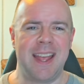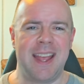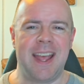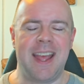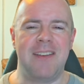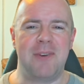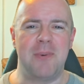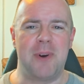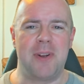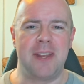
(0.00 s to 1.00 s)
Hey
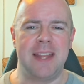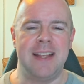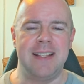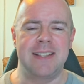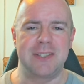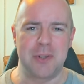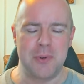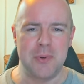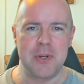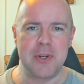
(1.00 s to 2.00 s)
everyone, it is
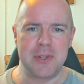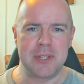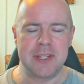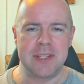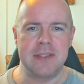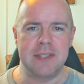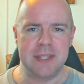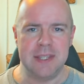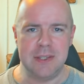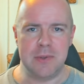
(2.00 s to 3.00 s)
so good to
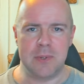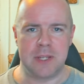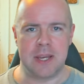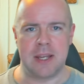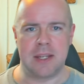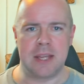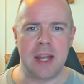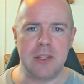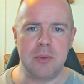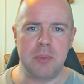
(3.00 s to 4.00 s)
see you again.
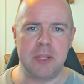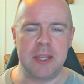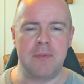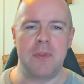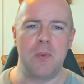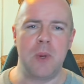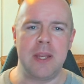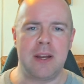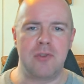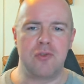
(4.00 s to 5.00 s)
Can you believe that we
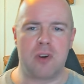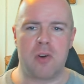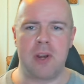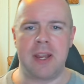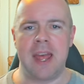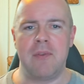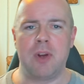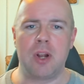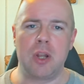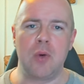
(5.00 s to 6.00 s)
are drawing ever
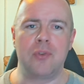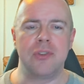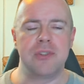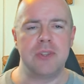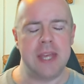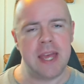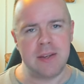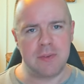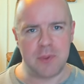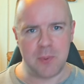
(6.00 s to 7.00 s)
closer to the
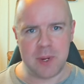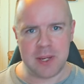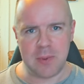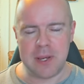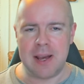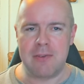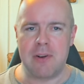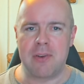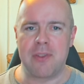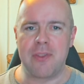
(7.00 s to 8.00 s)
end of the week? We are
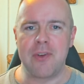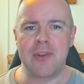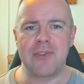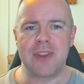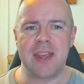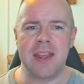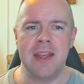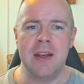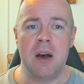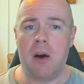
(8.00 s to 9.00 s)
on Thursday
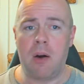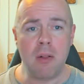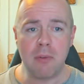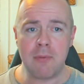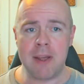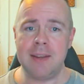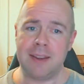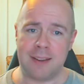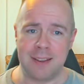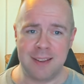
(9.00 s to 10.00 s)
already.